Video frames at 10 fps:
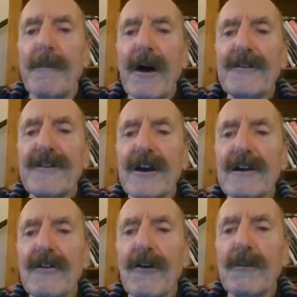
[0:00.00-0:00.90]
Passing
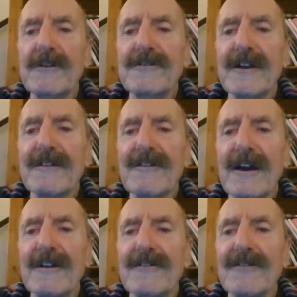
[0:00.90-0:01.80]
a law which
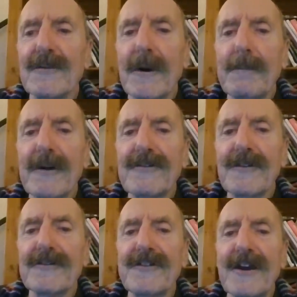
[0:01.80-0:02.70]
dictates that one must
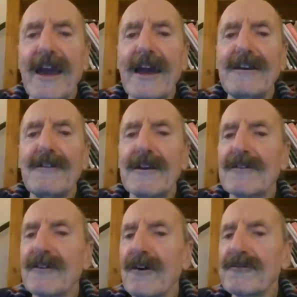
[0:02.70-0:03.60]
not say anything
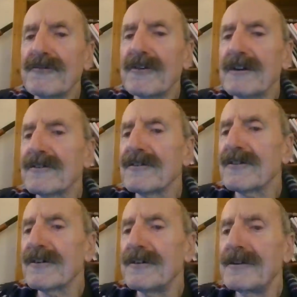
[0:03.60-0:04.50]
to contradict a
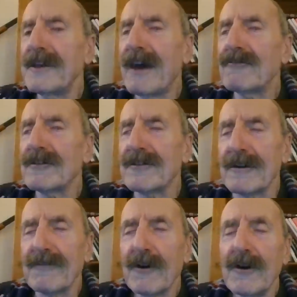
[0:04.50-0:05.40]
certain
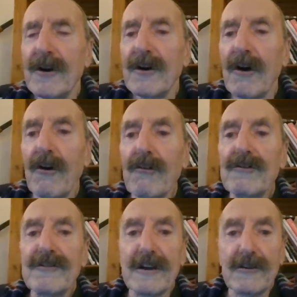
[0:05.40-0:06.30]
narrative, or
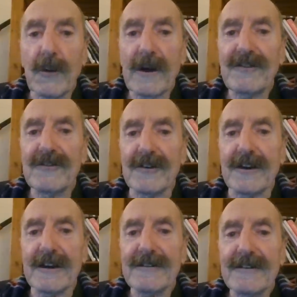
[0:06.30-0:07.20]
indeed question
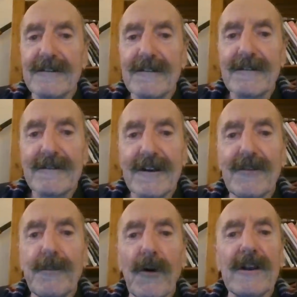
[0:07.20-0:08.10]
it,
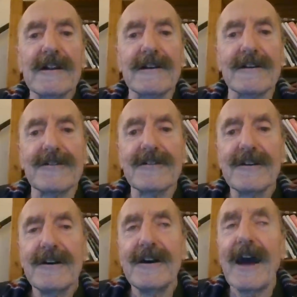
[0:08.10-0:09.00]
is pointless,
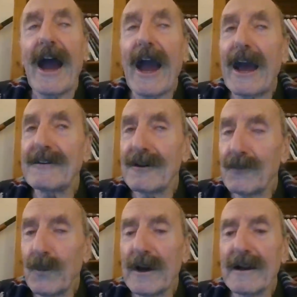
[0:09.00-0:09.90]
and
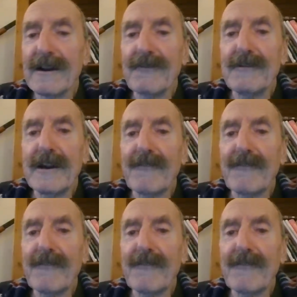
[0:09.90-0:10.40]
it will, if